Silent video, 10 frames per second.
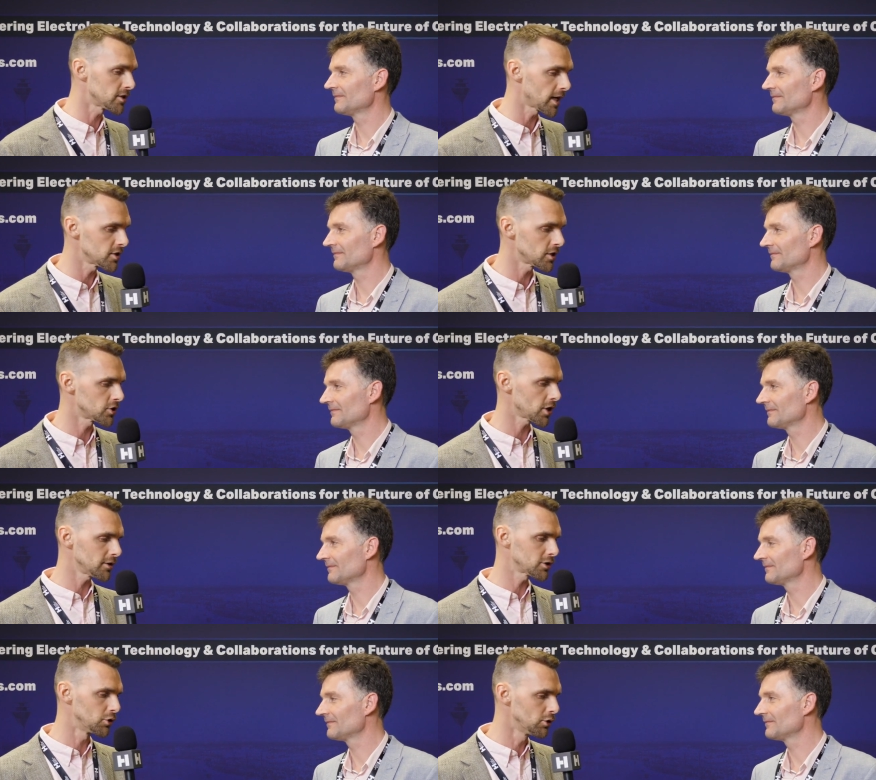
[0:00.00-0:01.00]
Speaker 1: stands
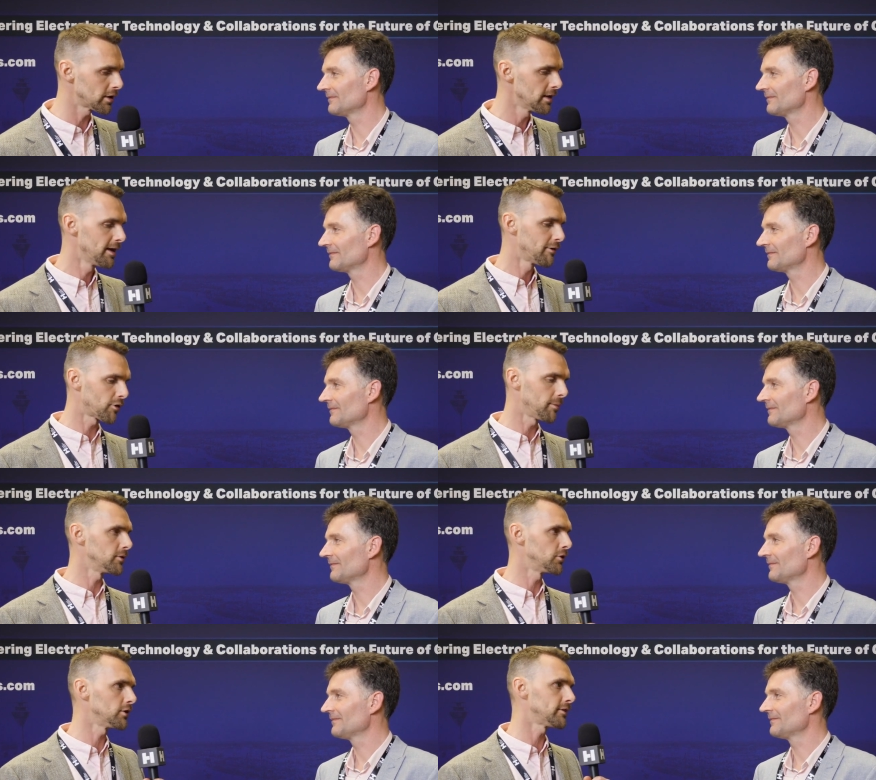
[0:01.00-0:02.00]
Charles Cooke
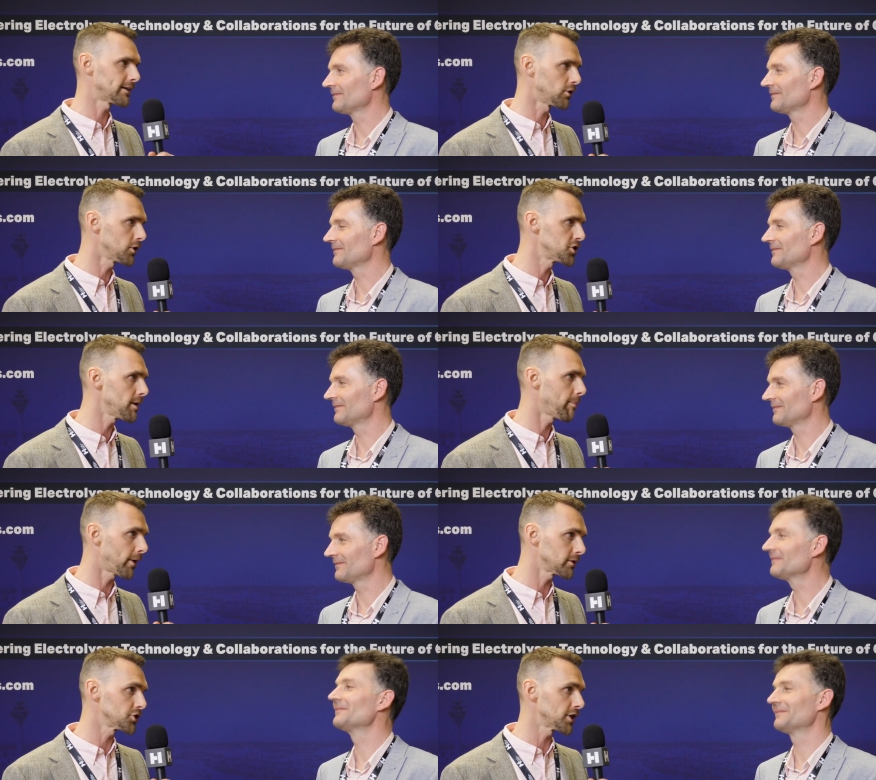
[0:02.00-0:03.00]
from the Technology
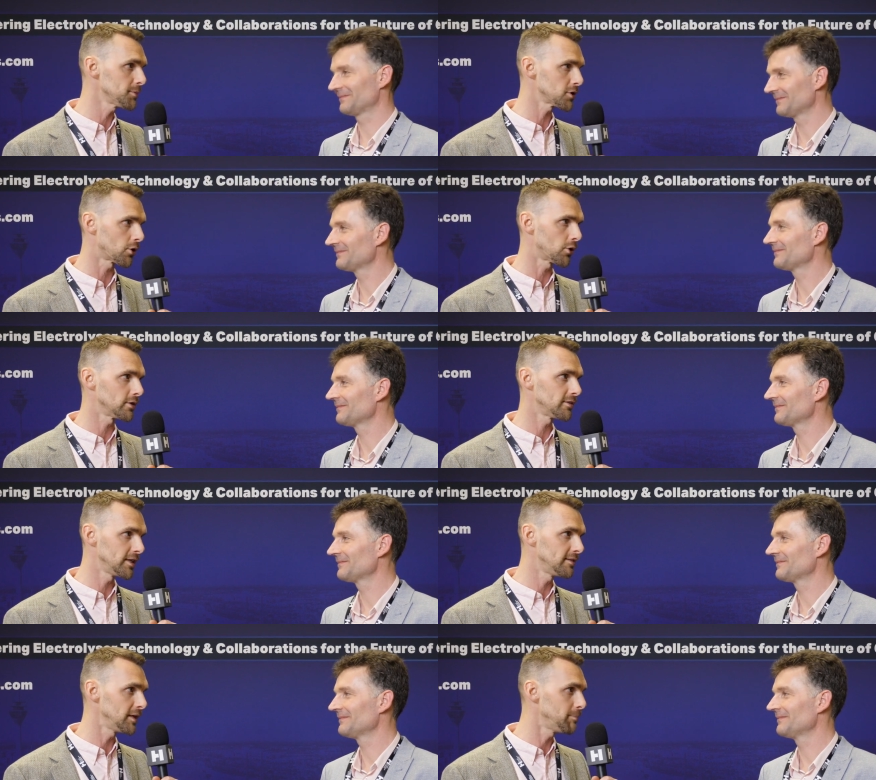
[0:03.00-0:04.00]
Partnerships, or
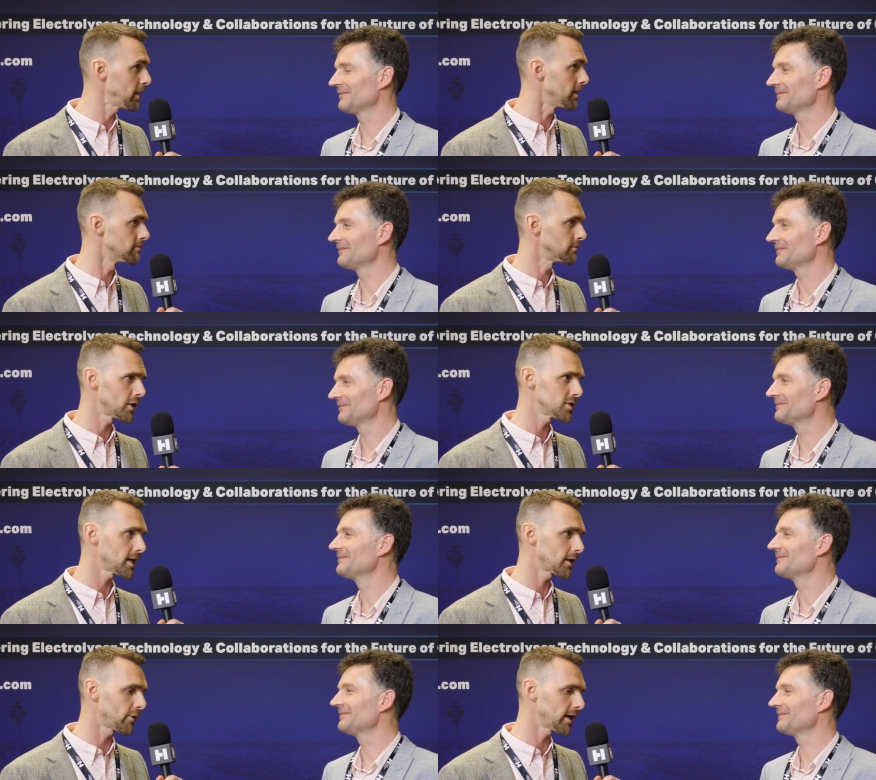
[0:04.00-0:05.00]
TTP. Do I
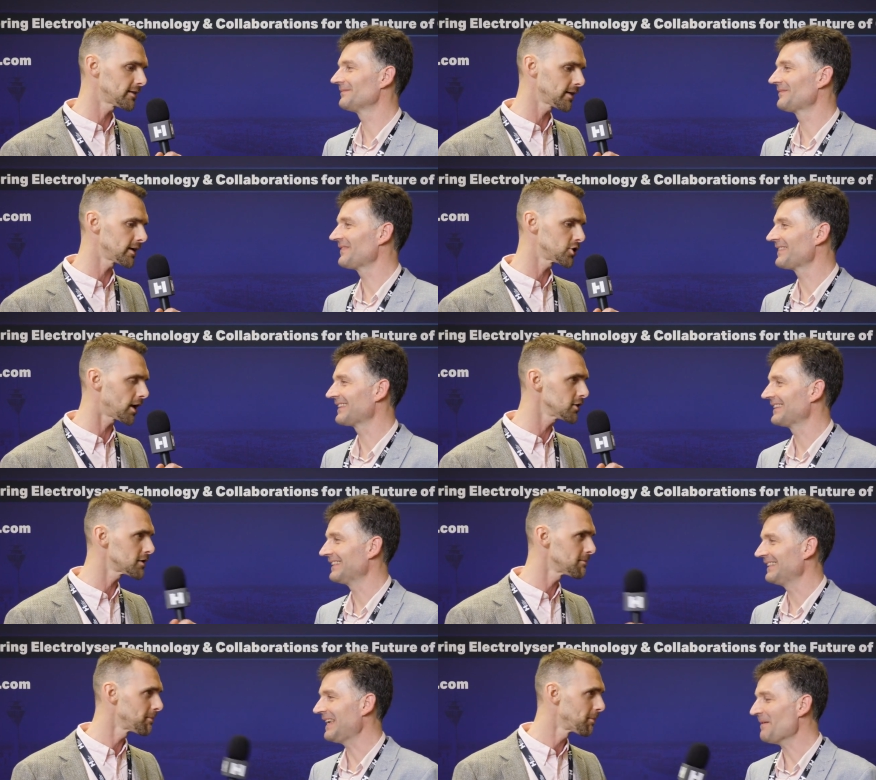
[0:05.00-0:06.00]
say that correct, uh,
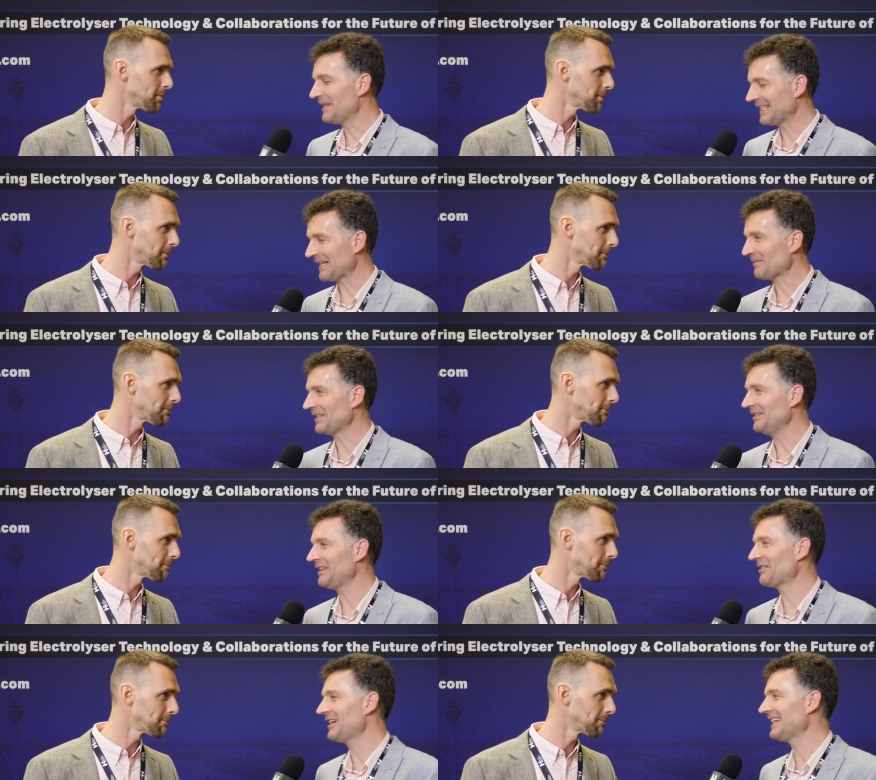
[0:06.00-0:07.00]
Charles?
Speaker 2: Yeah, that's
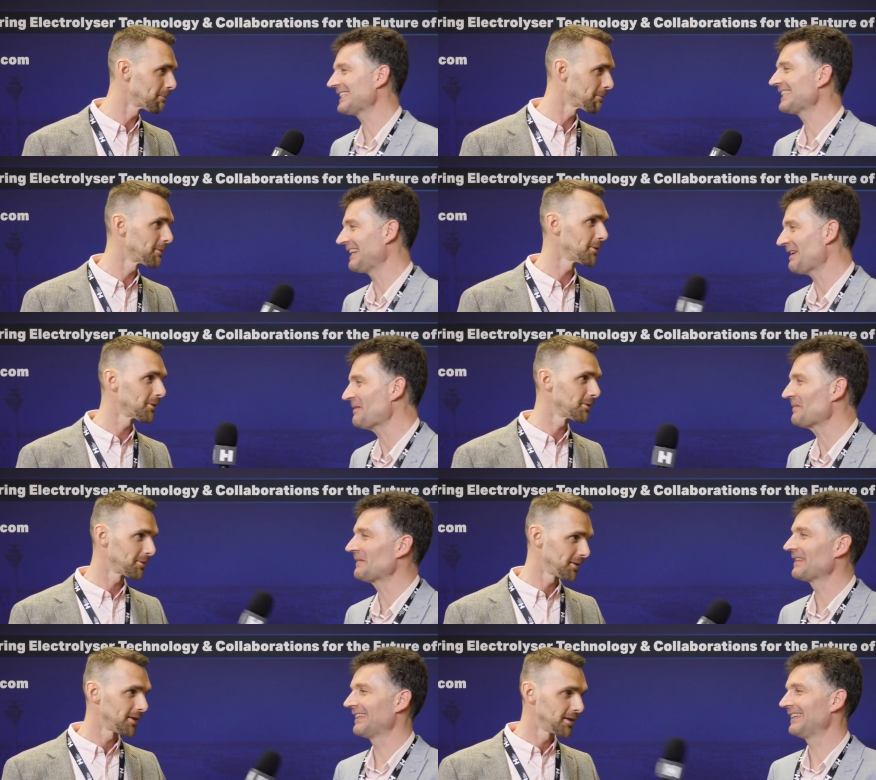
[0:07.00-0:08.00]
absolutely correct. Hello.
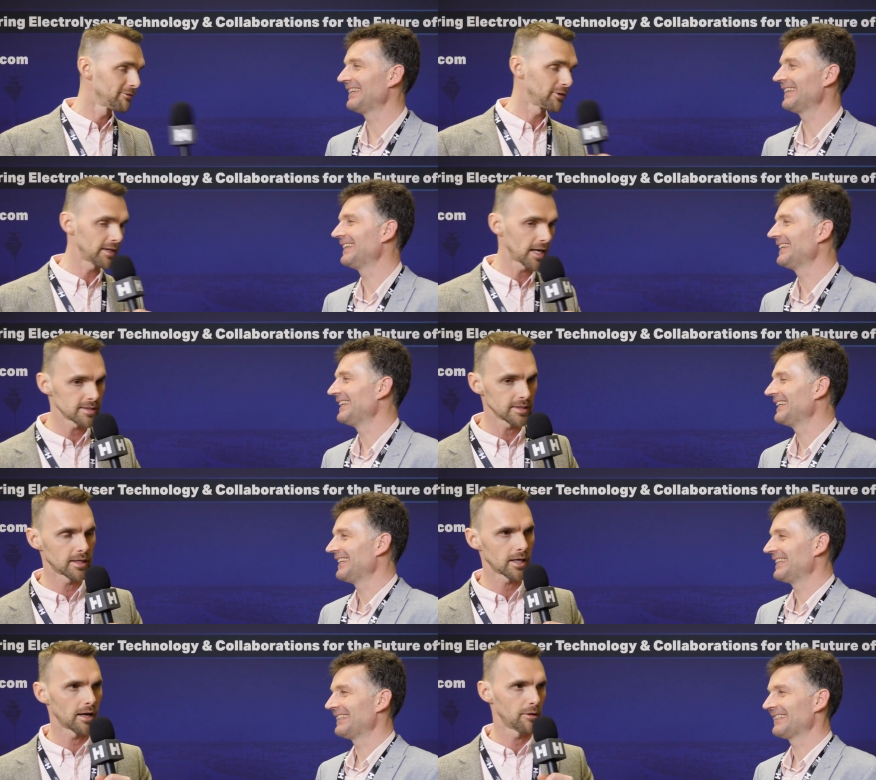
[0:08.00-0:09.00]

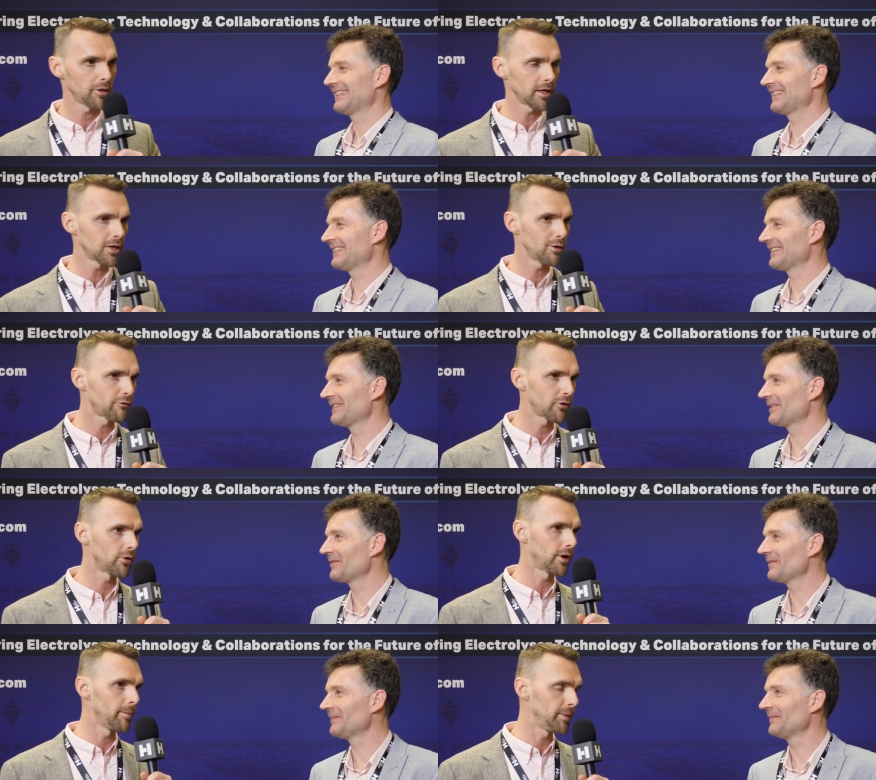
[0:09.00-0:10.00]
Speaker 1: Fantastic. Uh, thank you
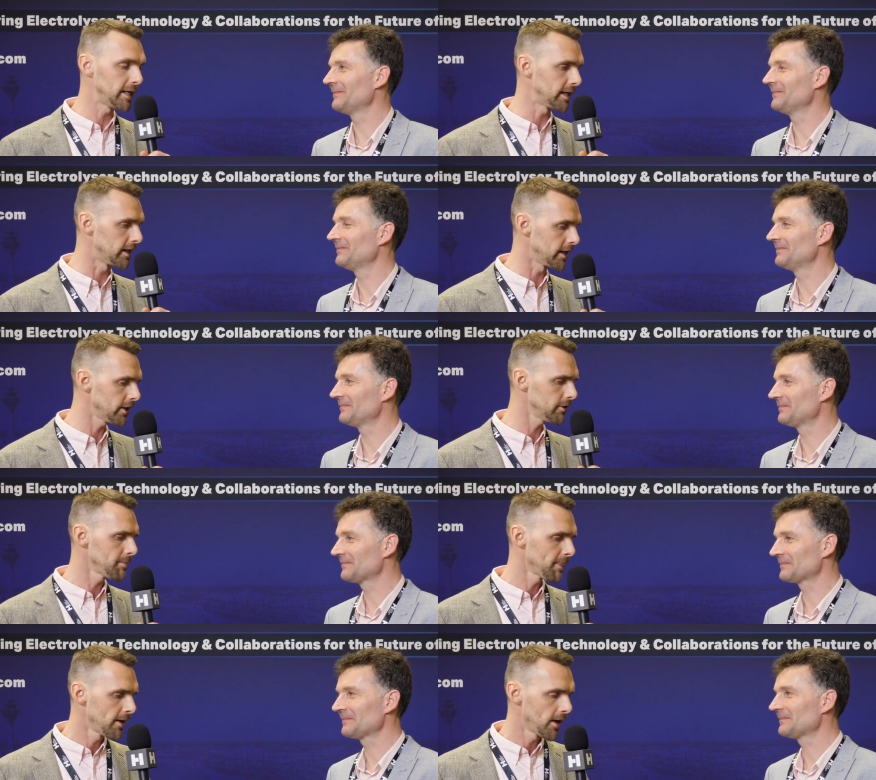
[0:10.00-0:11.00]
for uh, being here.
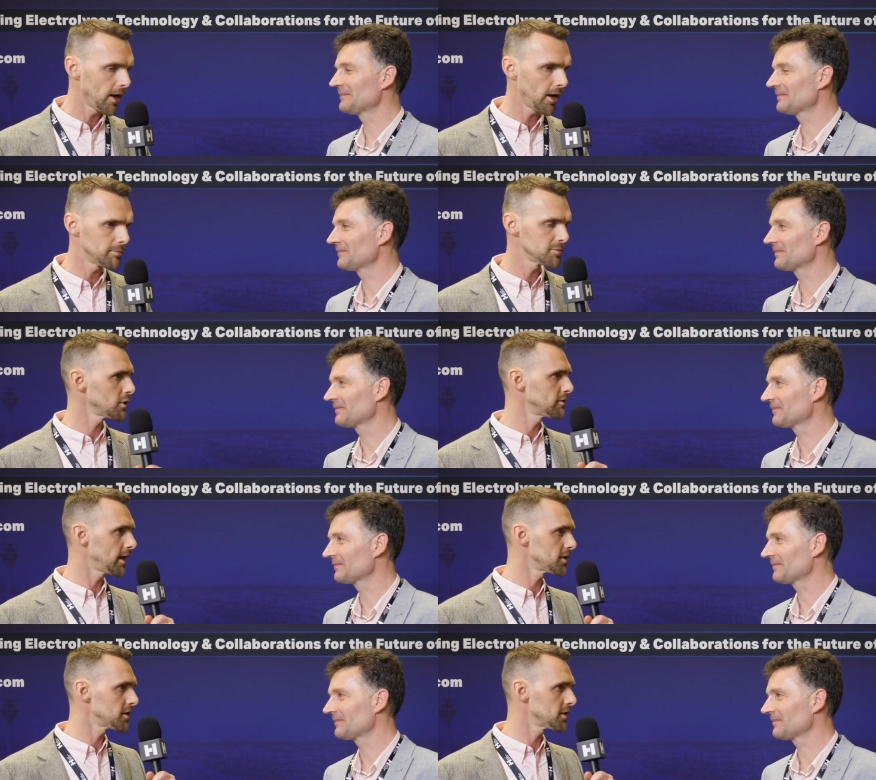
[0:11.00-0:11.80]
Um, so, tell